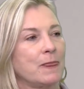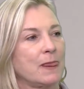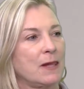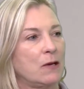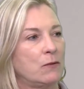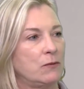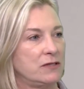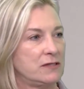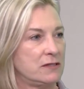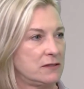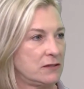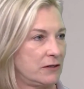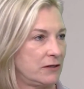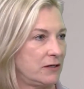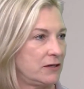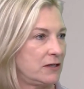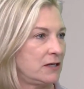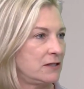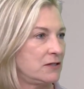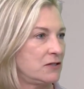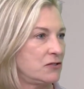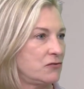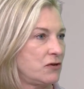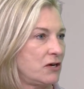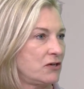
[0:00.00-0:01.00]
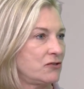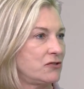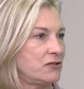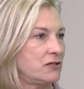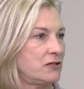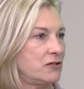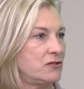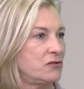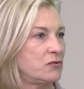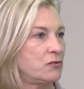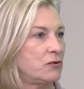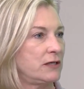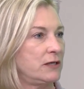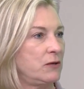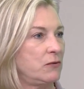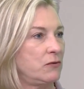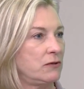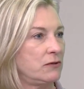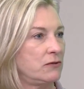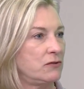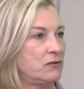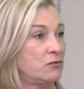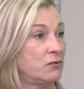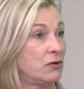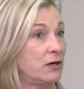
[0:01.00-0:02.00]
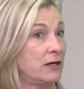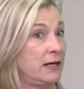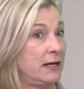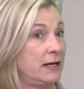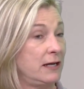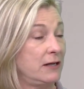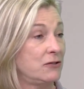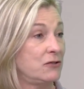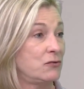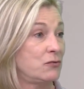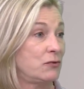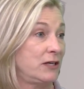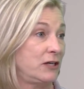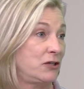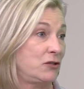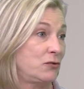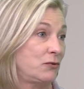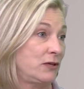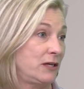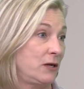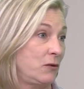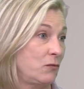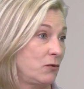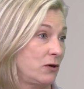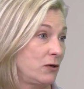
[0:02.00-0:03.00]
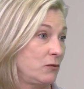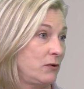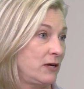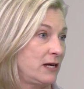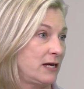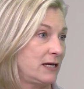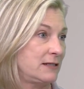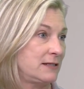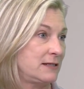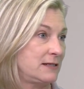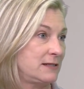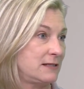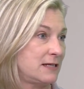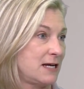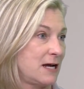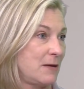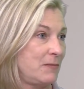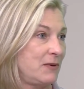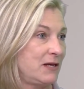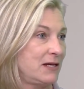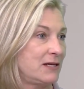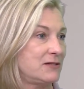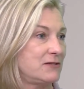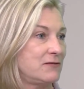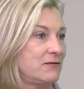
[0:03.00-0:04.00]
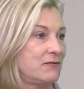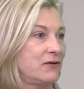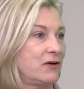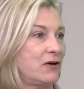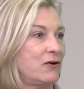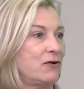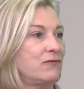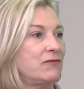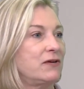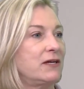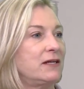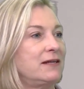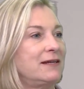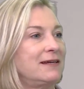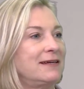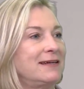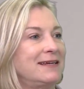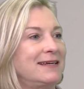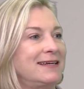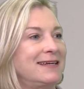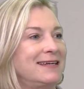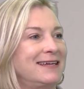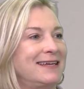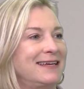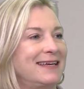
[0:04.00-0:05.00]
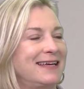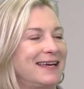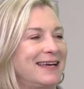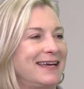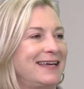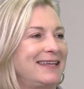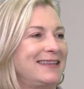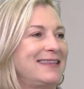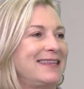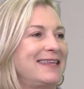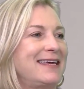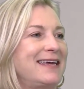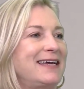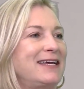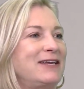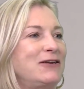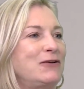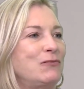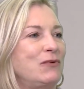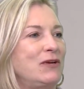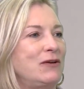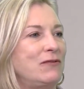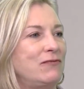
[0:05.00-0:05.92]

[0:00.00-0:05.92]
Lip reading: We started construction in 2020. In 2021, we had to stop because of COVID. And then we